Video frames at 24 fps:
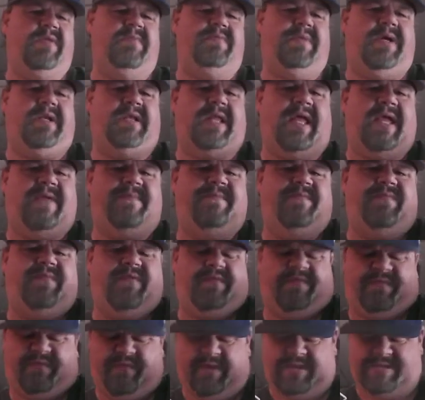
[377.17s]
But
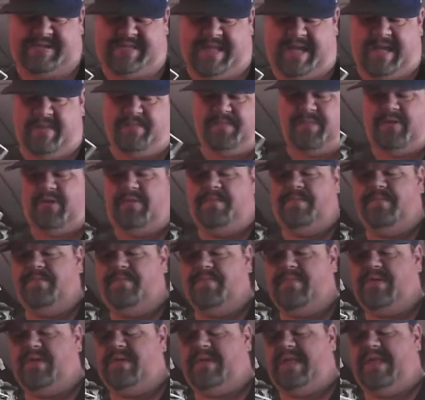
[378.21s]
like for example,
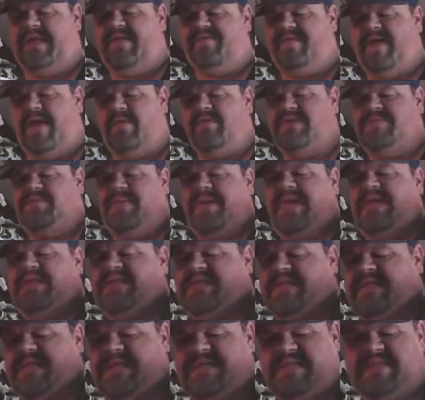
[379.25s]
like if I was
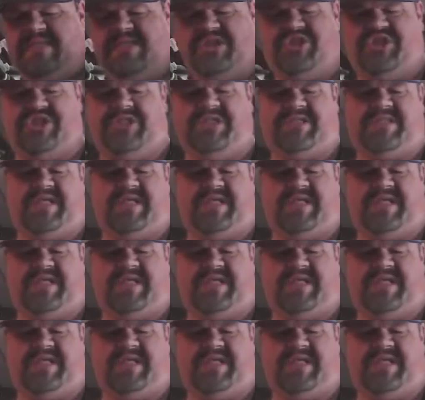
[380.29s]
painting this, let's just